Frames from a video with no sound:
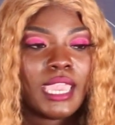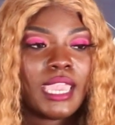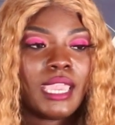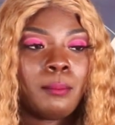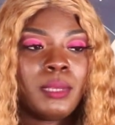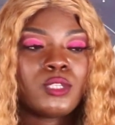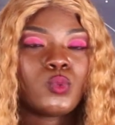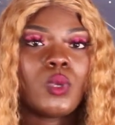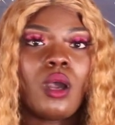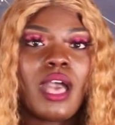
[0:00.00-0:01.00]
And
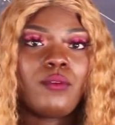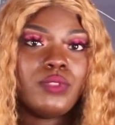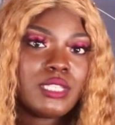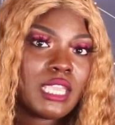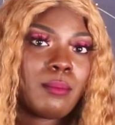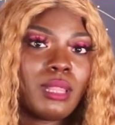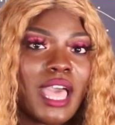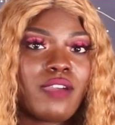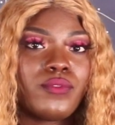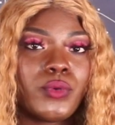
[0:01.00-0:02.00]
because we all have the same
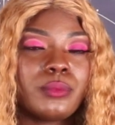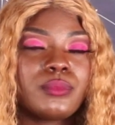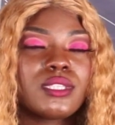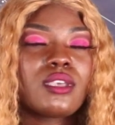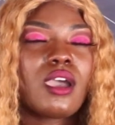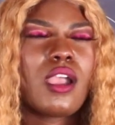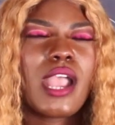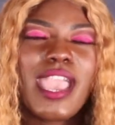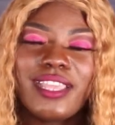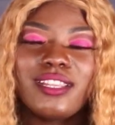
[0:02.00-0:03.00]
platforms. All
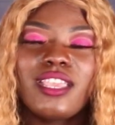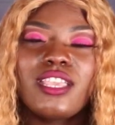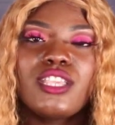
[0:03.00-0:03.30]
right.